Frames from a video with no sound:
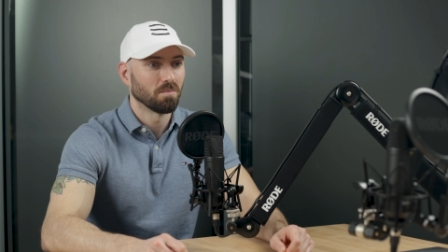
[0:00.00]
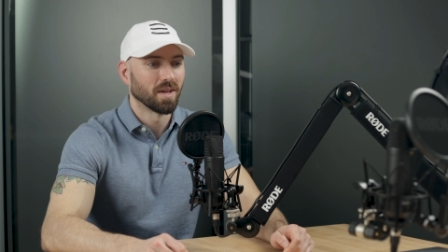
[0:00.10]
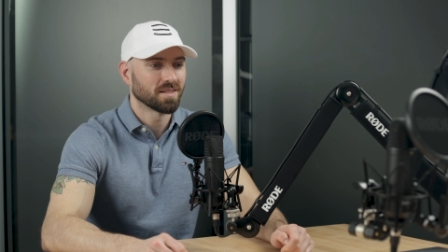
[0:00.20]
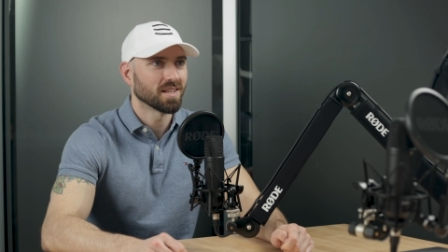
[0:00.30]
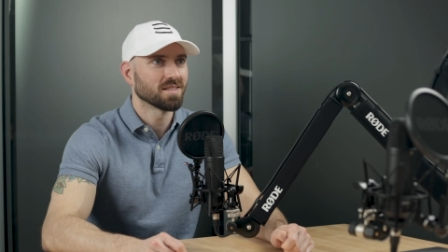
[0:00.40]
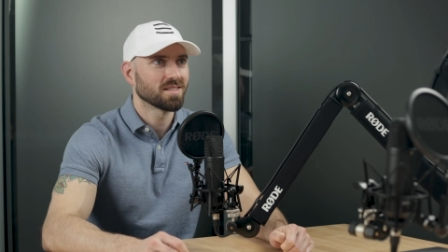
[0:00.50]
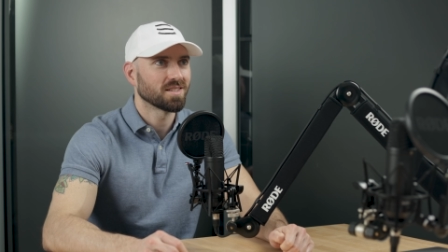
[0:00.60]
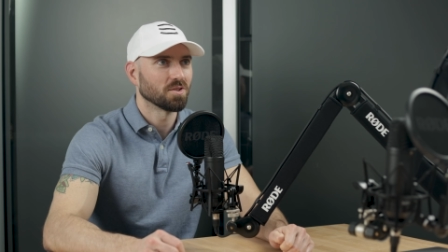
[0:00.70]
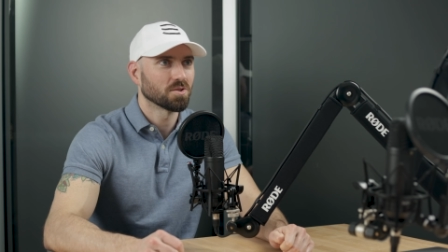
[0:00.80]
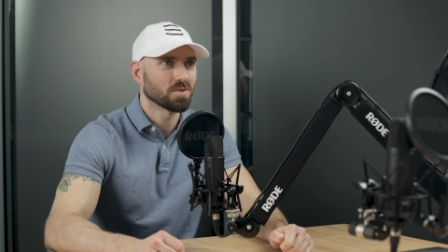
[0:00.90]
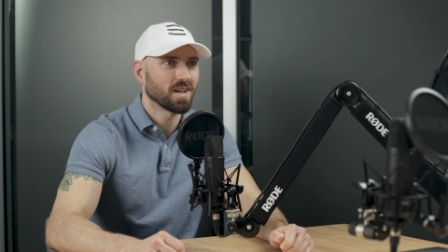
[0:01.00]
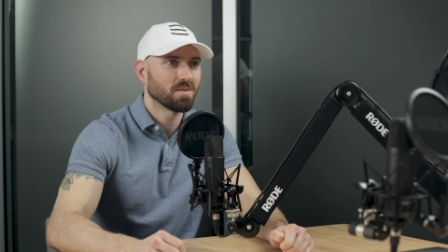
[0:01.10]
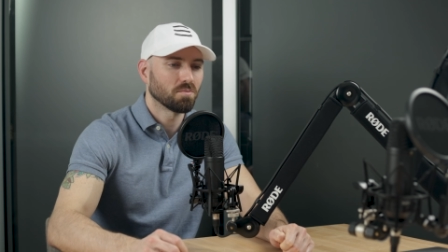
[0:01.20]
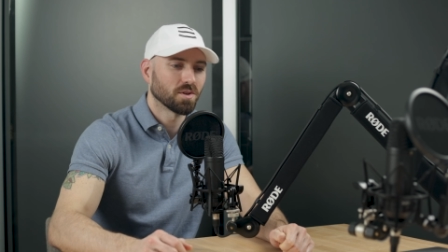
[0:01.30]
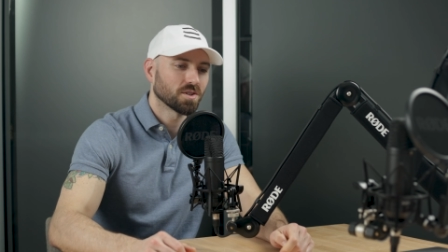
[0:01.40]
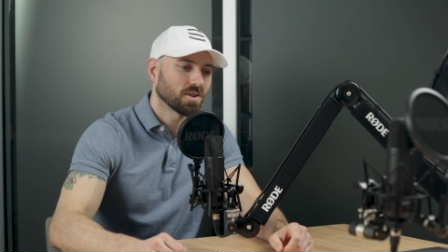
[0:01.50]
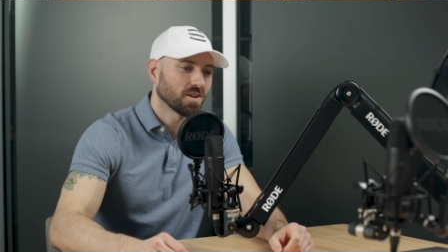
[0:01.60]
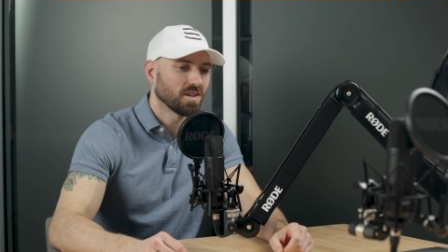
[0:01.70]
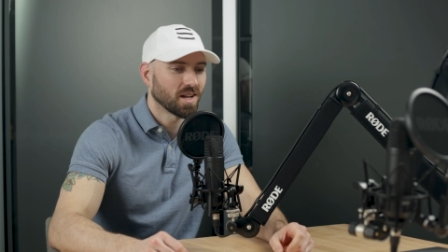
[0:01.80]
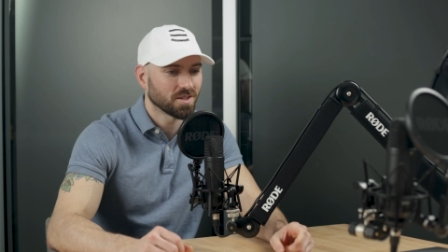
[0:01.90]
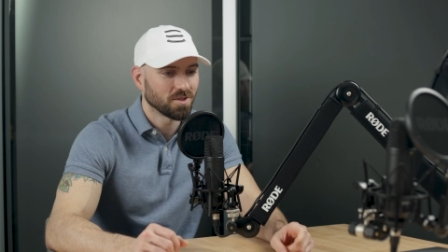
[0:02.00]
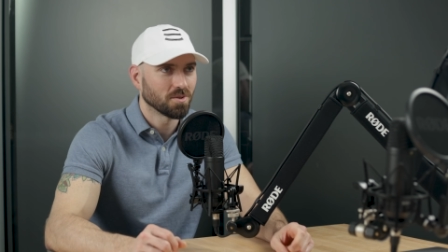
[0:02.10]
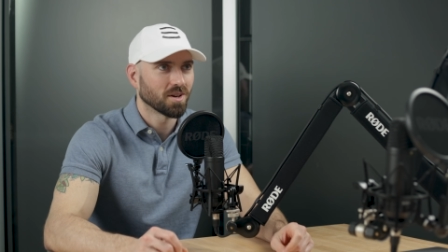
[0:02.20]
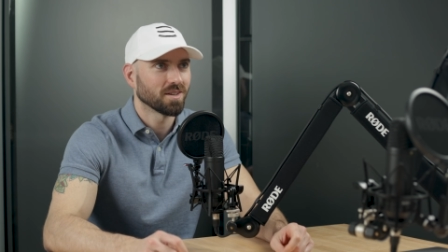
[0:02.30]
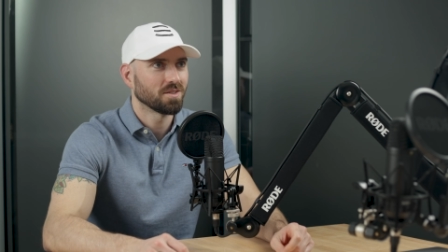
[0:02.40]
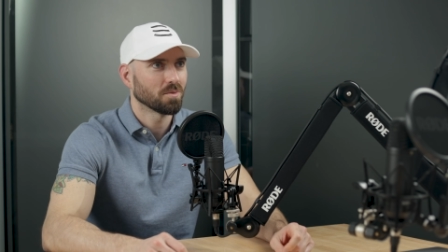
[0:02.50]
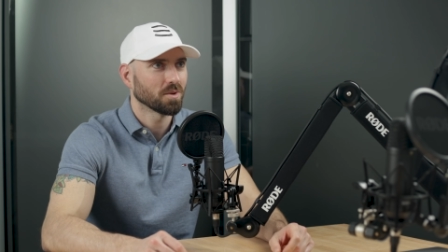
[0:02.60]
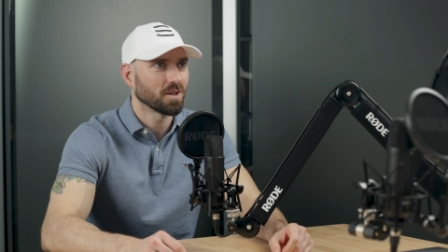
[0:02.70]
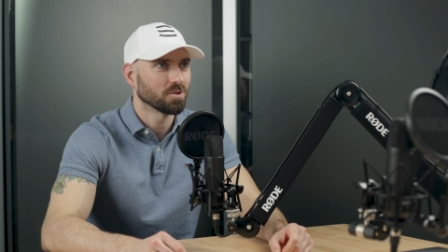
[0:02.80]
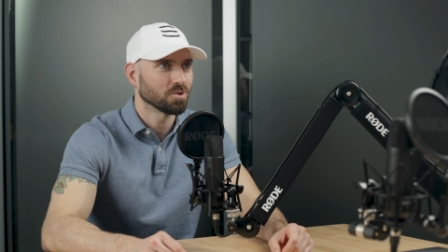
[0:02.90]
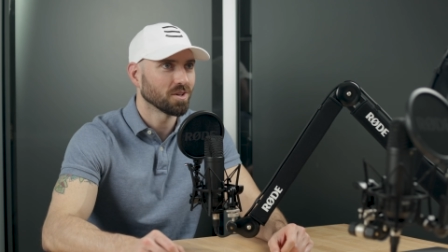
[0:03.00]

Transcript: Makes sense. Go straight, push hard, not too hard, don't break your